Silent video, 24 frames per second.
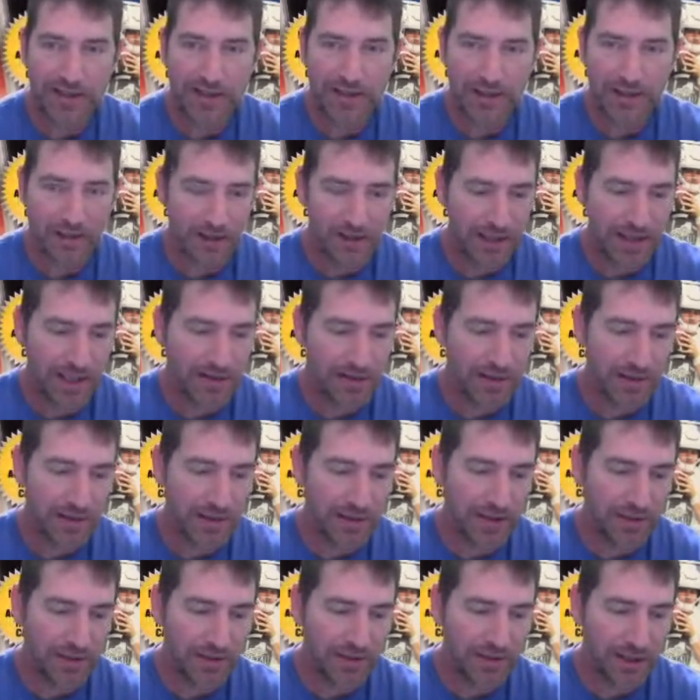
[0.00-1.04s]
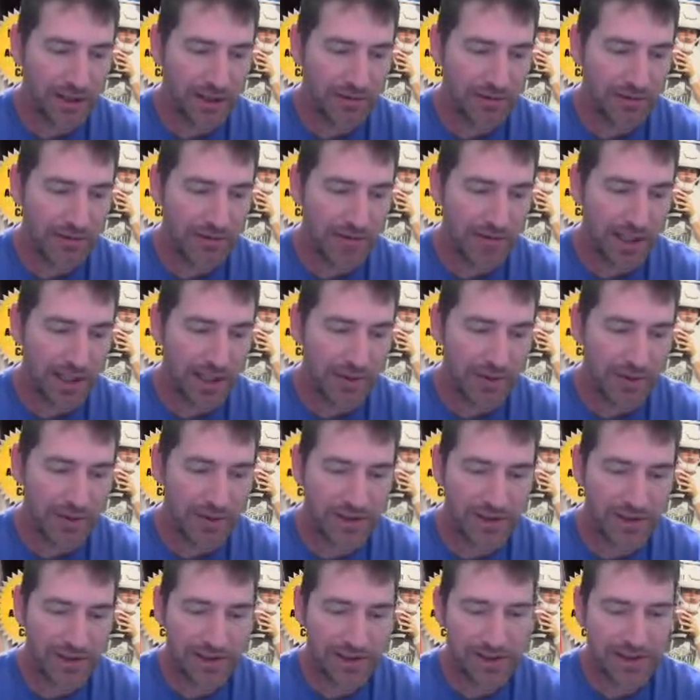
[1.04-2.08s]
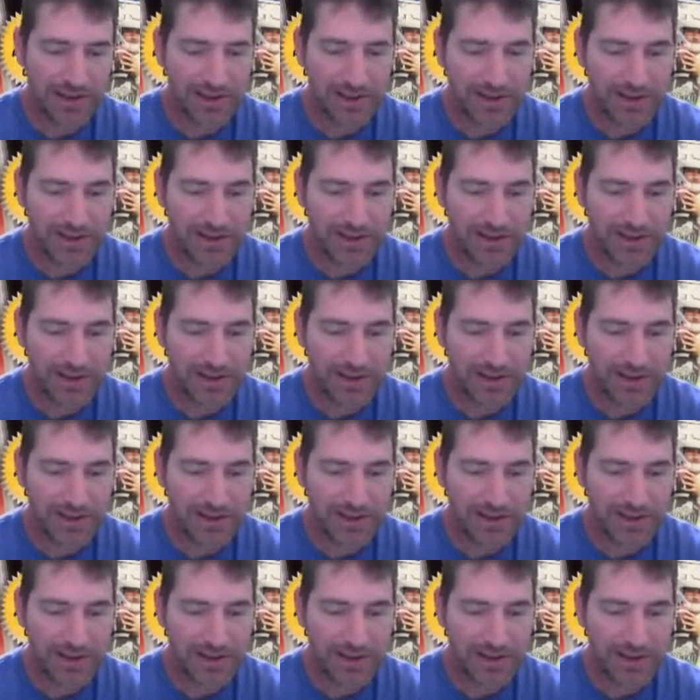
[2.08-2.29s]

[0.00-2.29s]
Oh, that's great stuff. A lot of rookies.